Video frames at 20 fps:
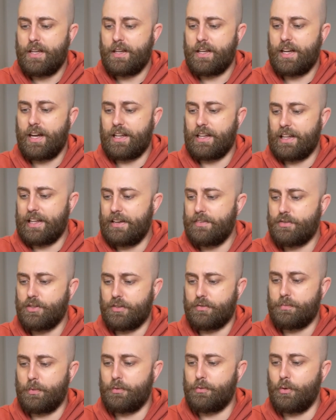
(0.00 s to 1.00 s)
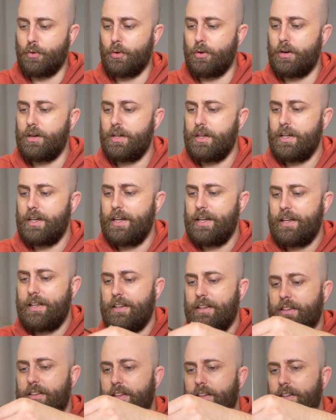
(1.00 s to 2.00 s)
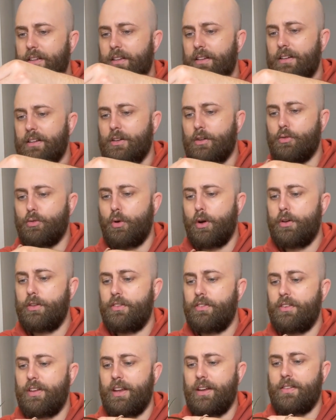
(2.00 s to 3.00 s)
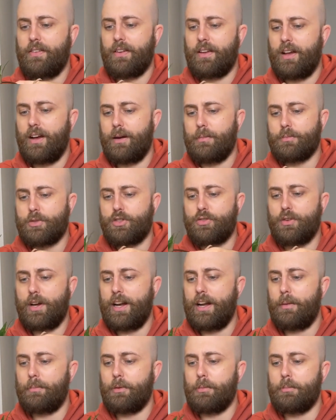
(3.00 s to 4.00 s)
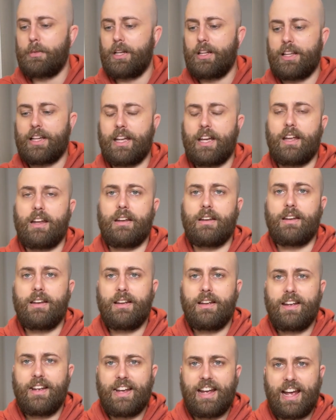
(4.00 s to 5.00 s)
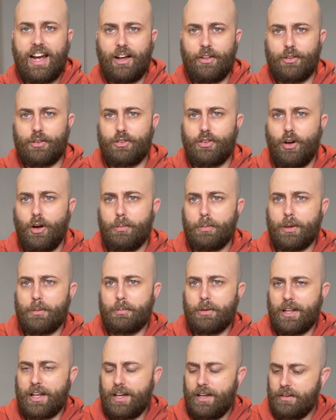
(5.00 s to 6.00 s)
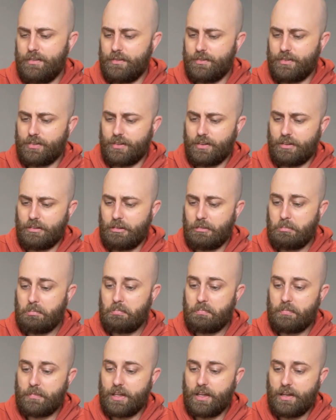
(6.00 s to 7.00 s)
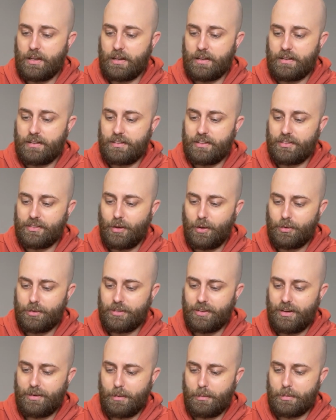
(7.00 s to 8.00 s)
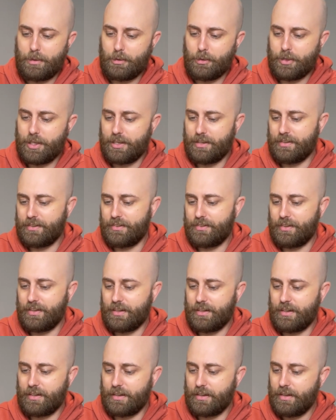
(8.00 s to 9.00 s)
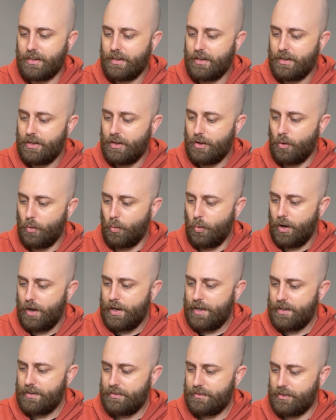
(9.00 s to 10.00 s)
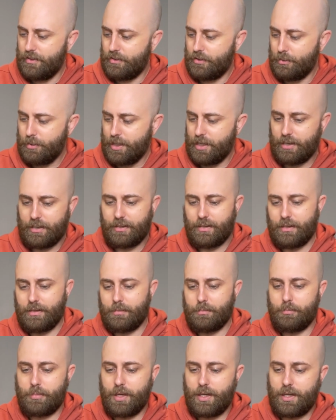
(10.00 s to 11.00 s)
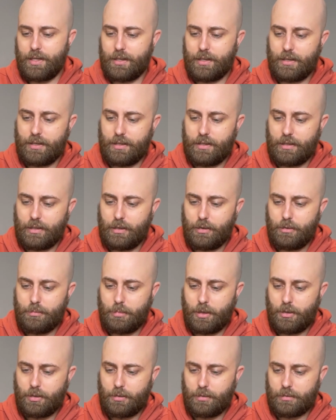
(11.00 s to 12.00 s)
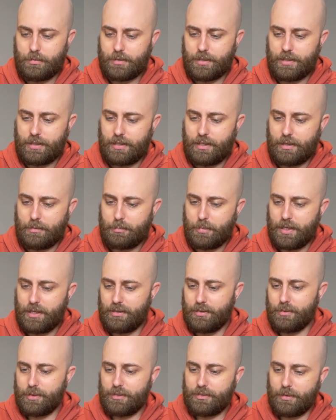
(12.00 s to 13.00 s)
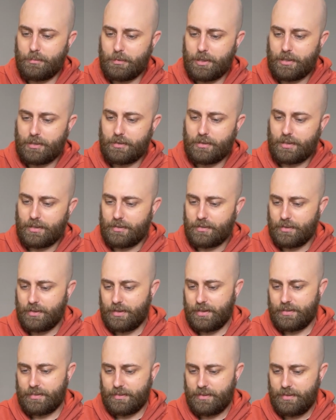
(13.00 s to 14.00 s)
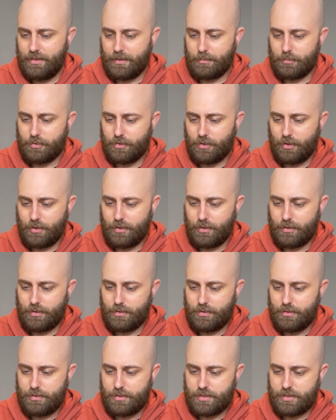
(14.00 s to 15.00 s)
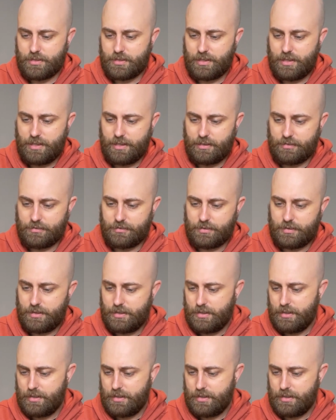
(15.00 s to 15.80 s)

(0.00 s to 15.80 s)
cut leaves off before, the growth tended to come straight up the middle again, out the top of the plant. So yeah, this whole time I've been looking at this thinking, why isn't it doing anything? But lo and behold, it had been doing something the entire time. So good stuff.